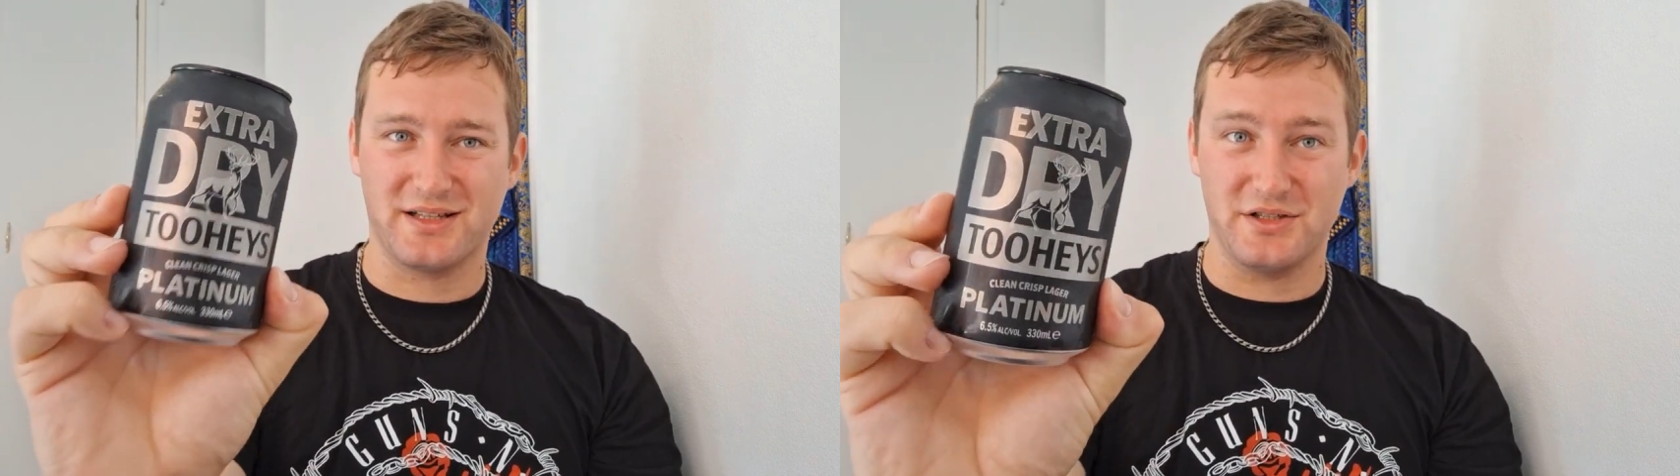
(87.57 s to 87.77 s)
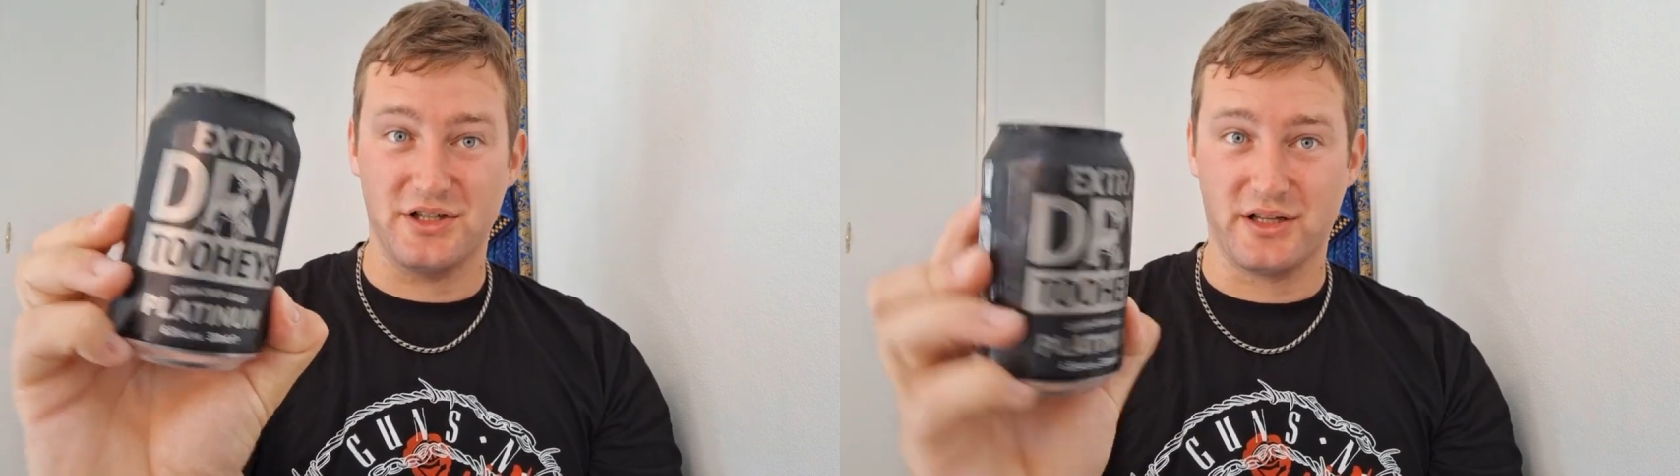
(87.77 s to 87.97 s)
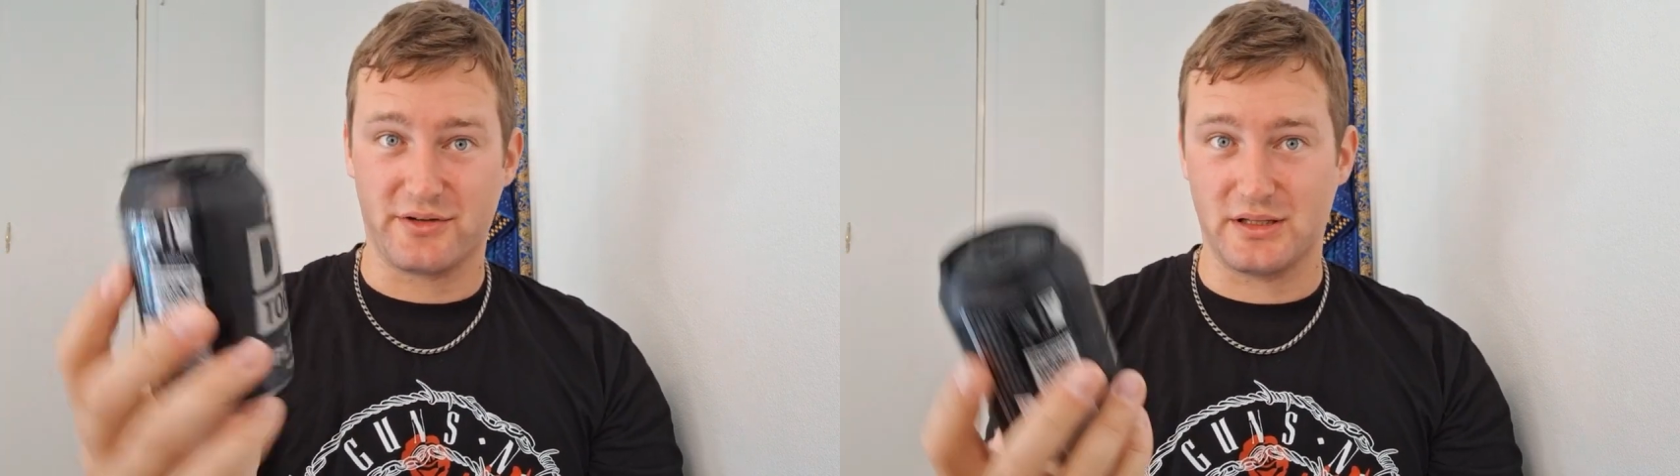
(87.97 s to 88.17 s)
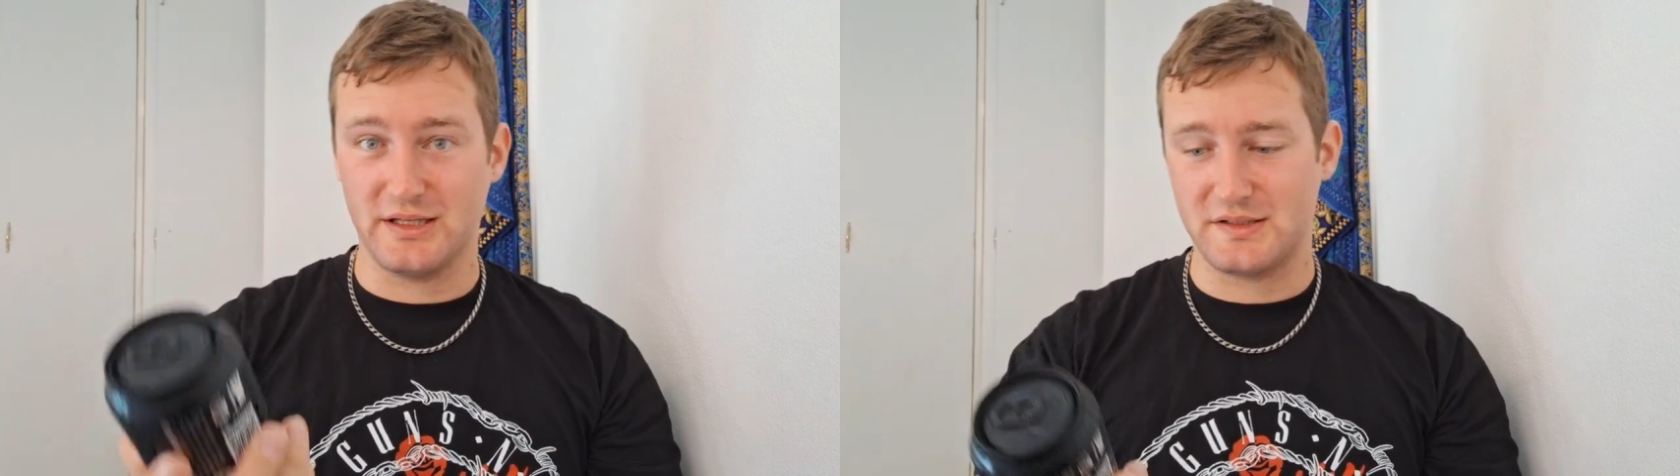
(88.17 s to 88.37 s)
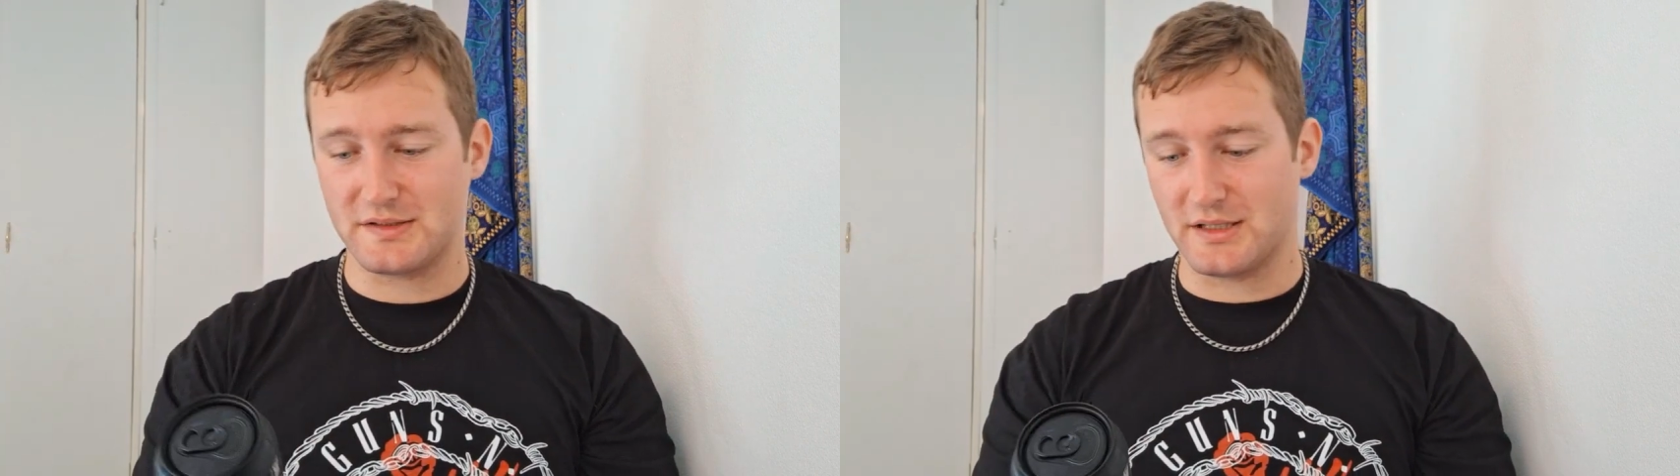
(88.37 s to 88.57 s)
the newly
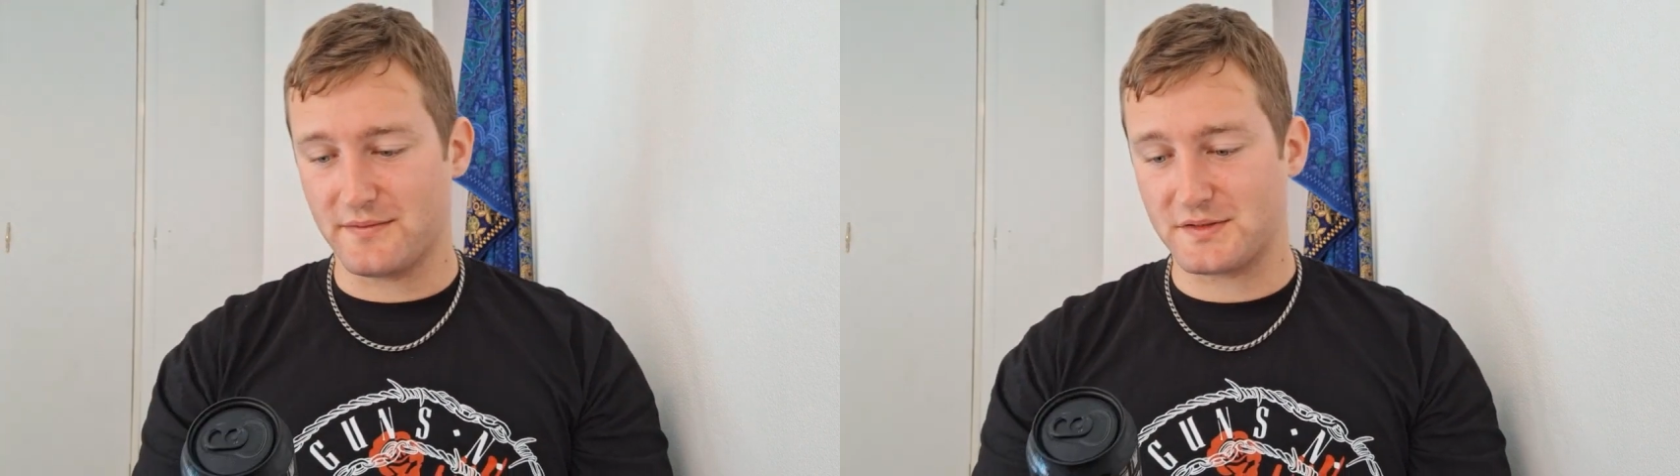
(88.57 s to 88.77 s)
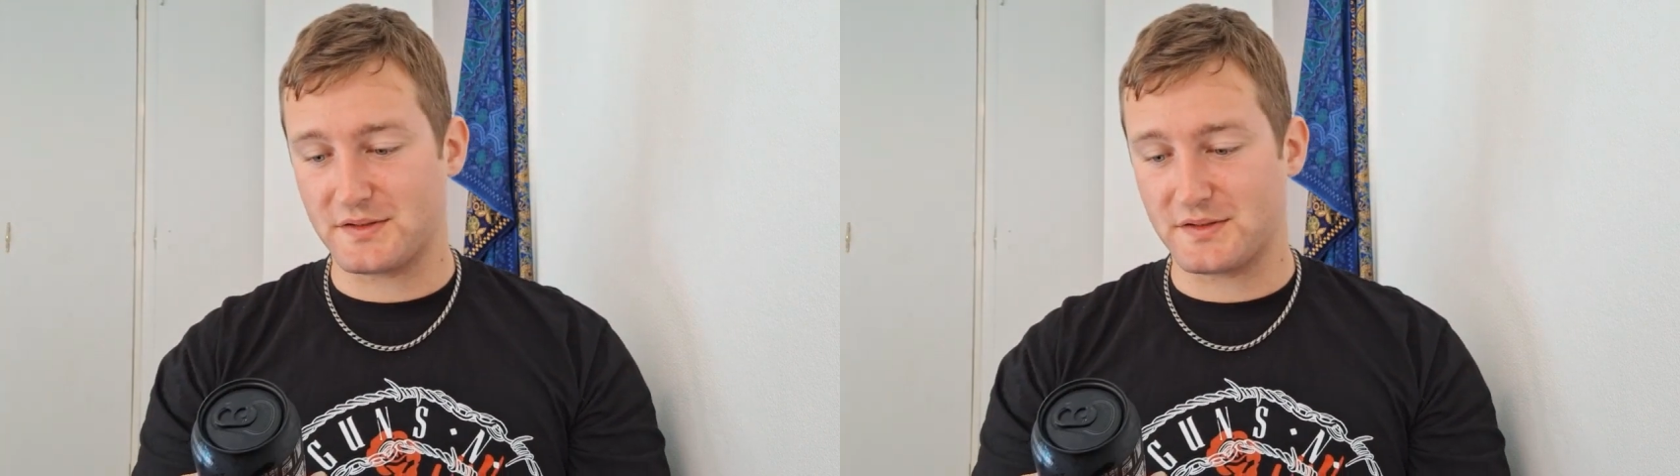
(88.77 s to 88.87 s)
released stuff.